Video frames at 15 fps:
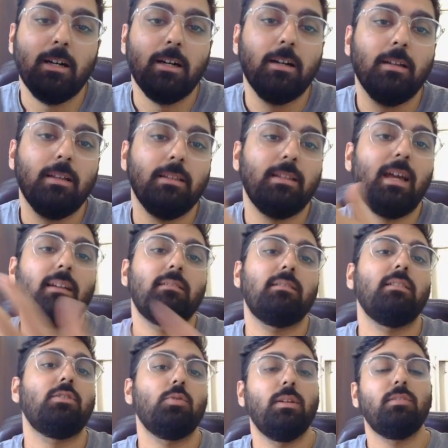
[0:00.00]
In that
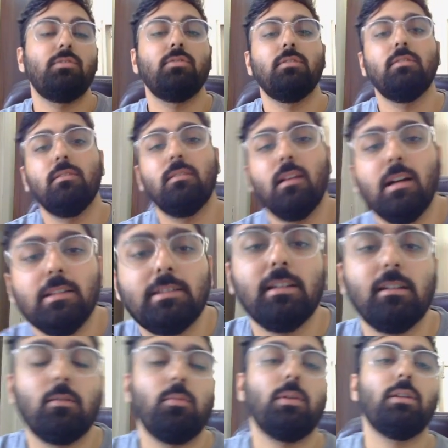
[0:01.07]
situation, I
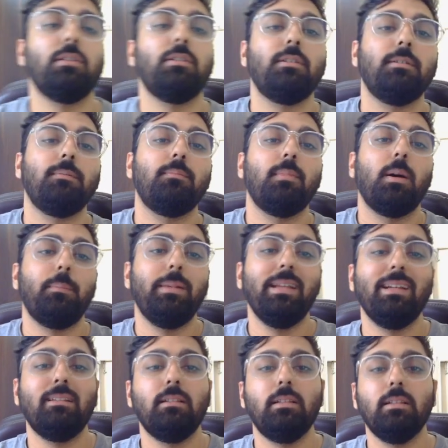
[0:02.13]
think we're gonna
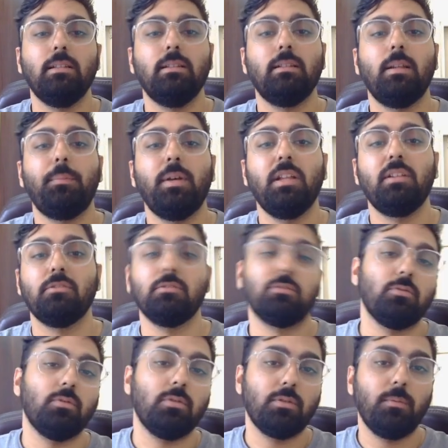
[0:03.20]
update the reputation
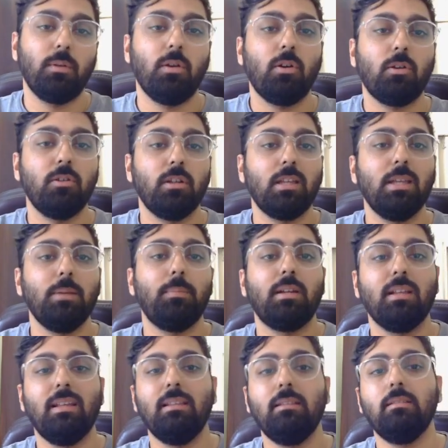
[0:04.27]
score. So we're not gonna keep it
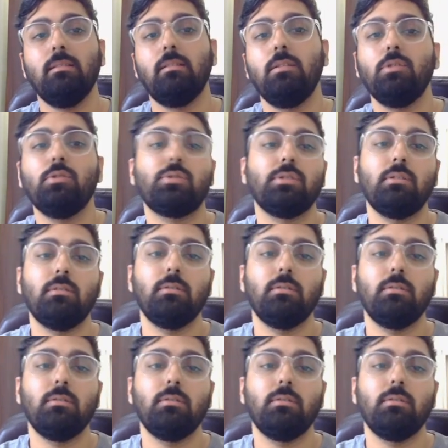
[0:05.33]
in the user.